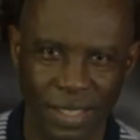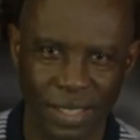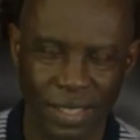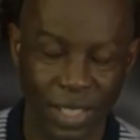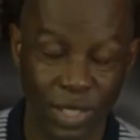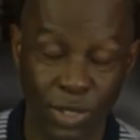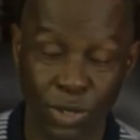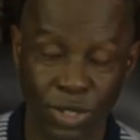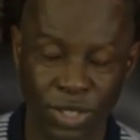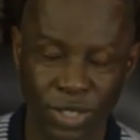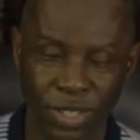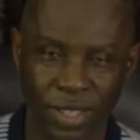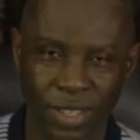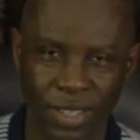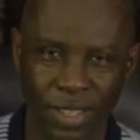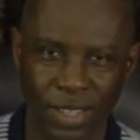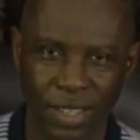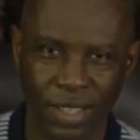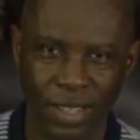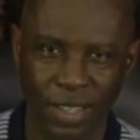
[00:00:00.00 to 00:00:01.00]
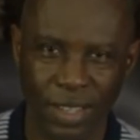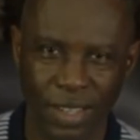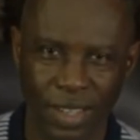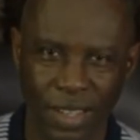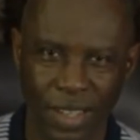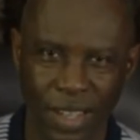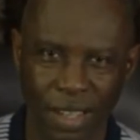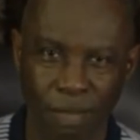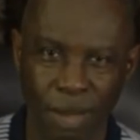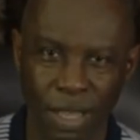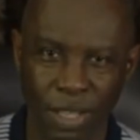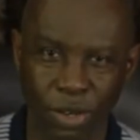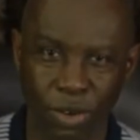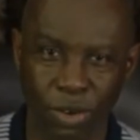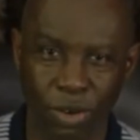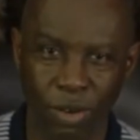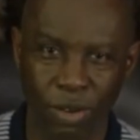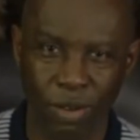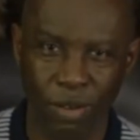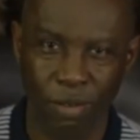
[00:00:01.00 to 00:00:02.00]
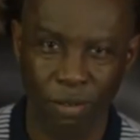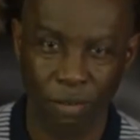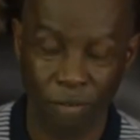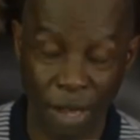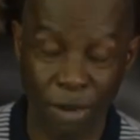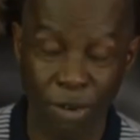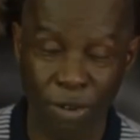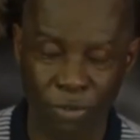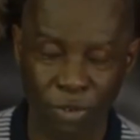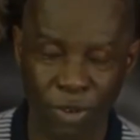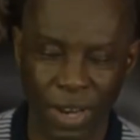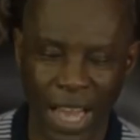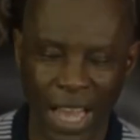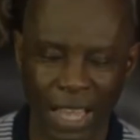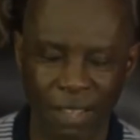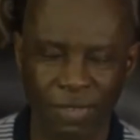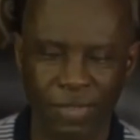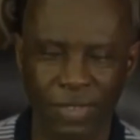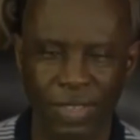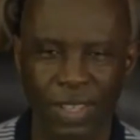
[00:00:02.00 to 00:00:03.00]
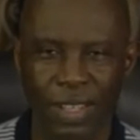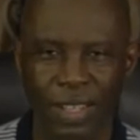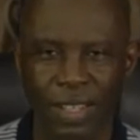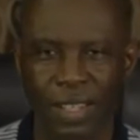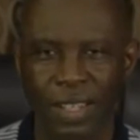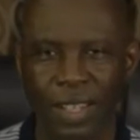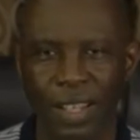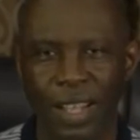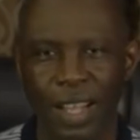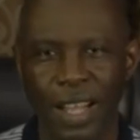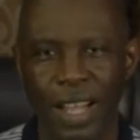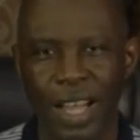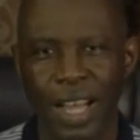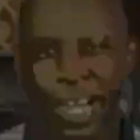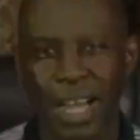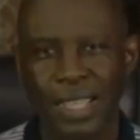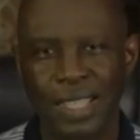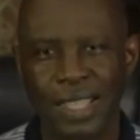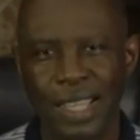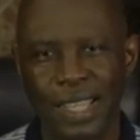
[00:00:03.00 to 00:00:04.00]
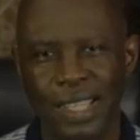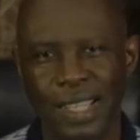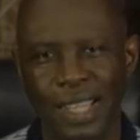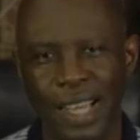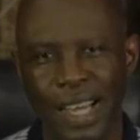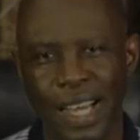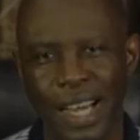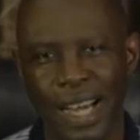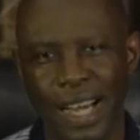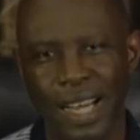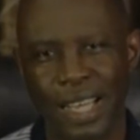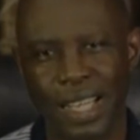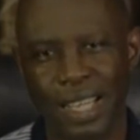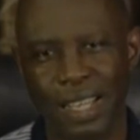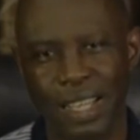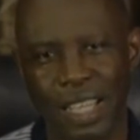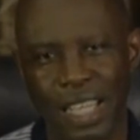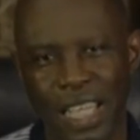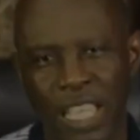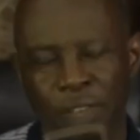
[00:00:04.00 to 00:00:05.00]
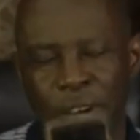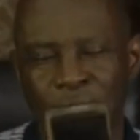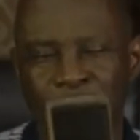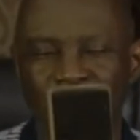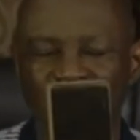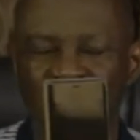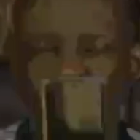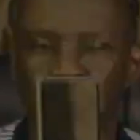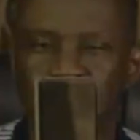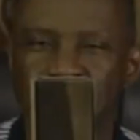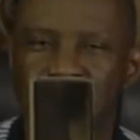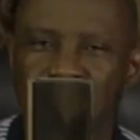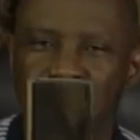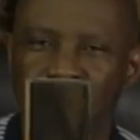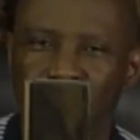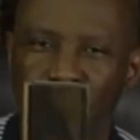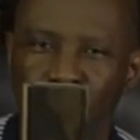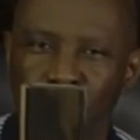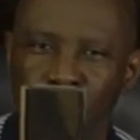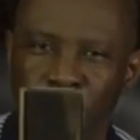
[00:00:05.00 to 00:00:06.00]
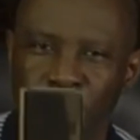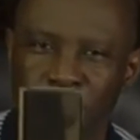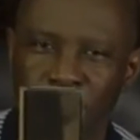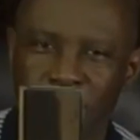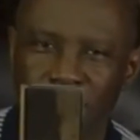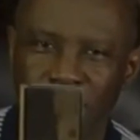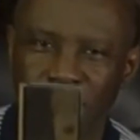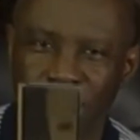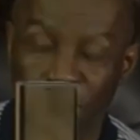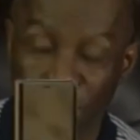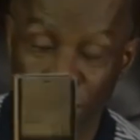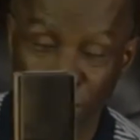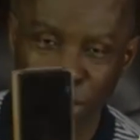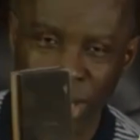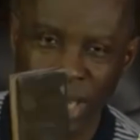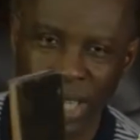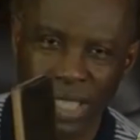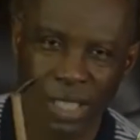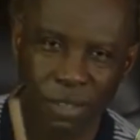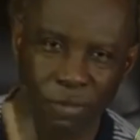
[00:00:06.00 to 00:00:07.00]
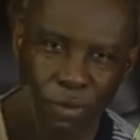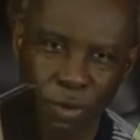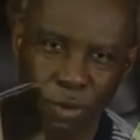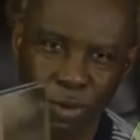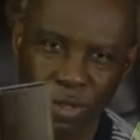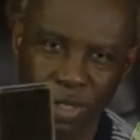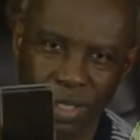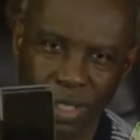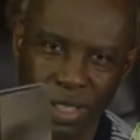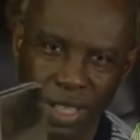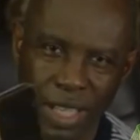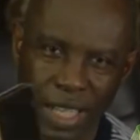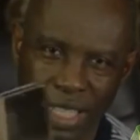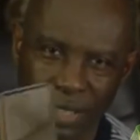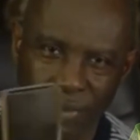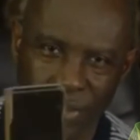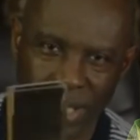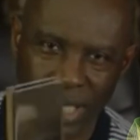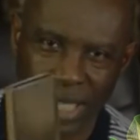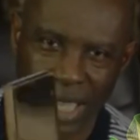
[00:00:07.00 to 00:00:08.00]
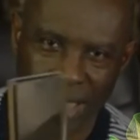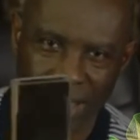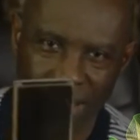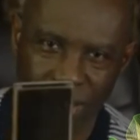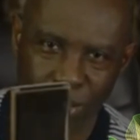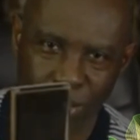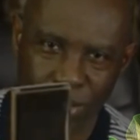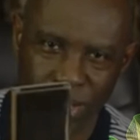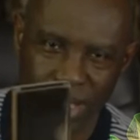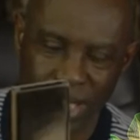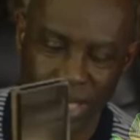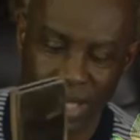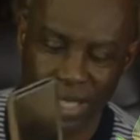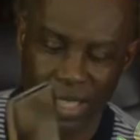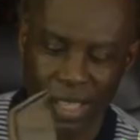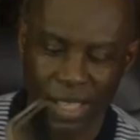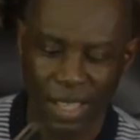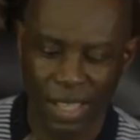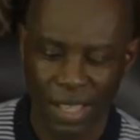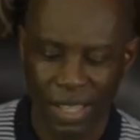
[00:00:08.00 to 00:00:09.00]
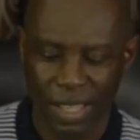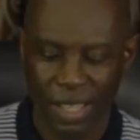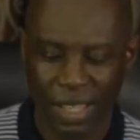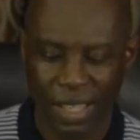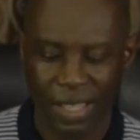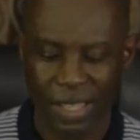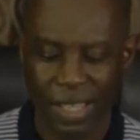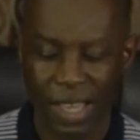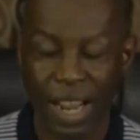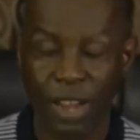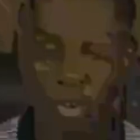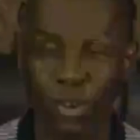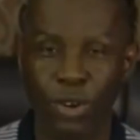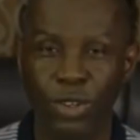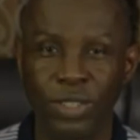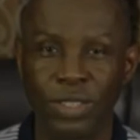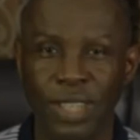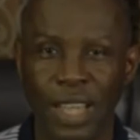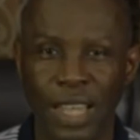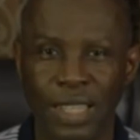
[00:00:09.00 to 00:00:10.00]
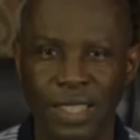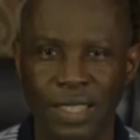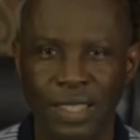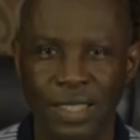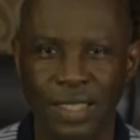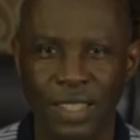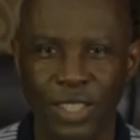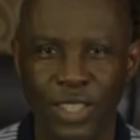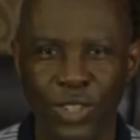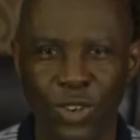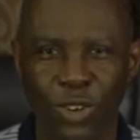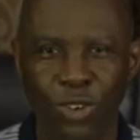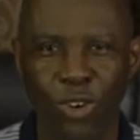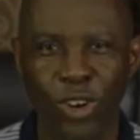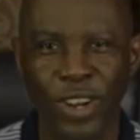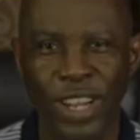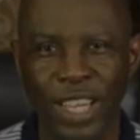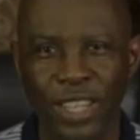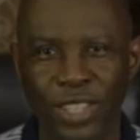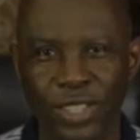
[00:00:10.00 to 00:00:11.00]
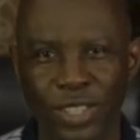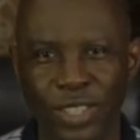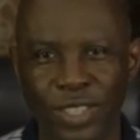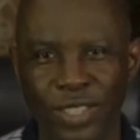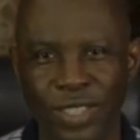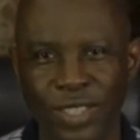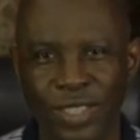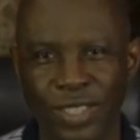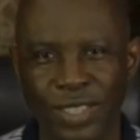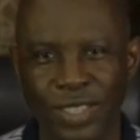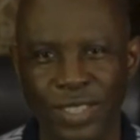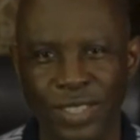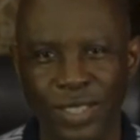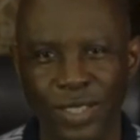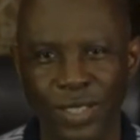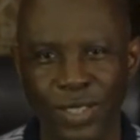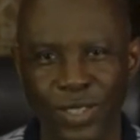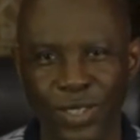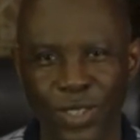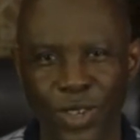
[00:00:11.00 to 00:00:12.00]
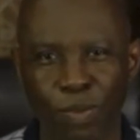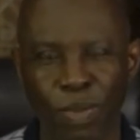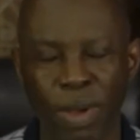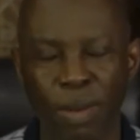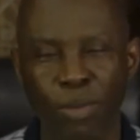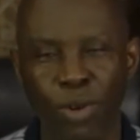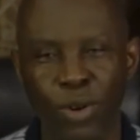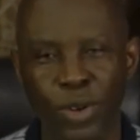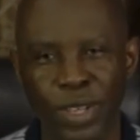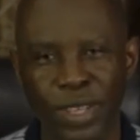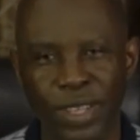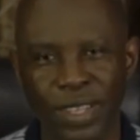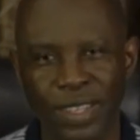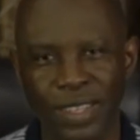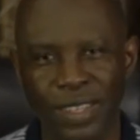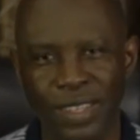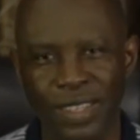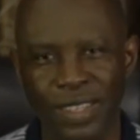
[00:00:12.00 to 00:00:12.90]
discussion about your value of your life. I said, if I take away this phone, it's just more than the phone and the physical thing you see. There are contacts, your connections, your memory,